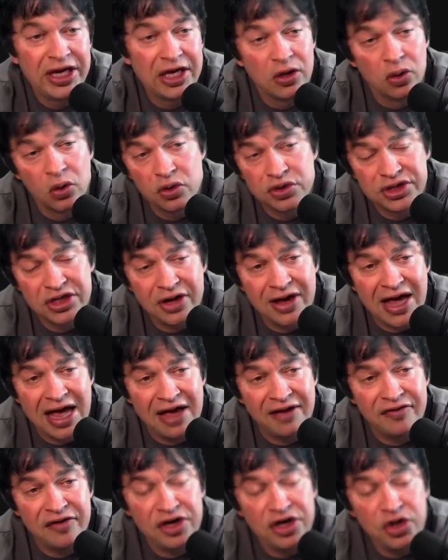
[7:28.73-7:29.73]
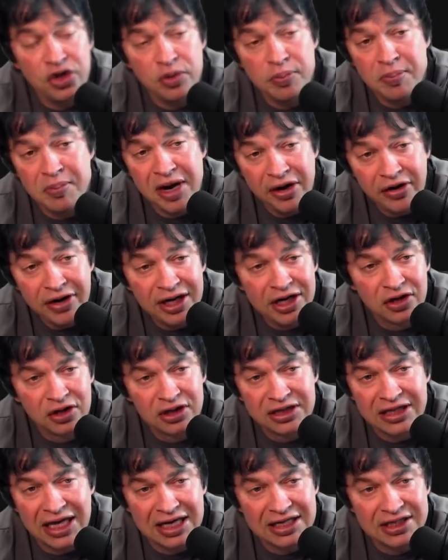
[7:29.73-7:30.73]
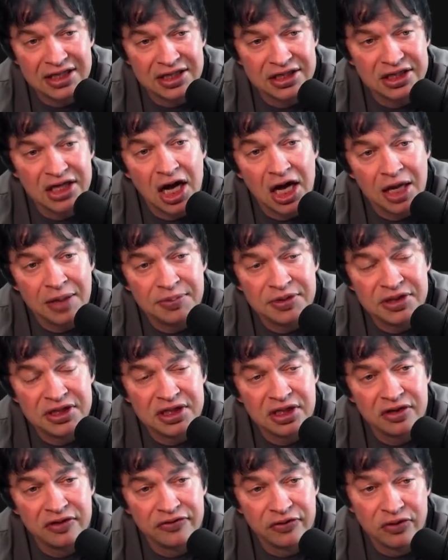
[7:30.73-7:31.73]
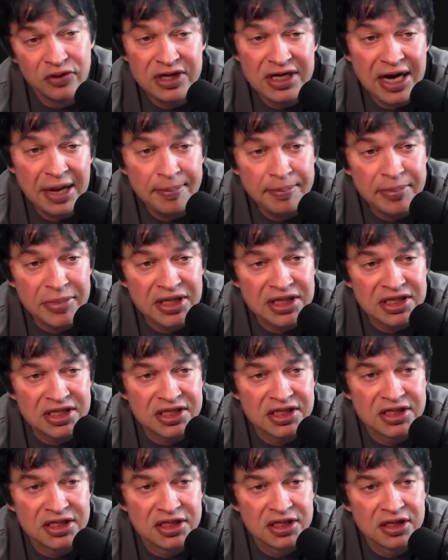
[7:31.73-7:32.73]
can also have numerical data types for numbers.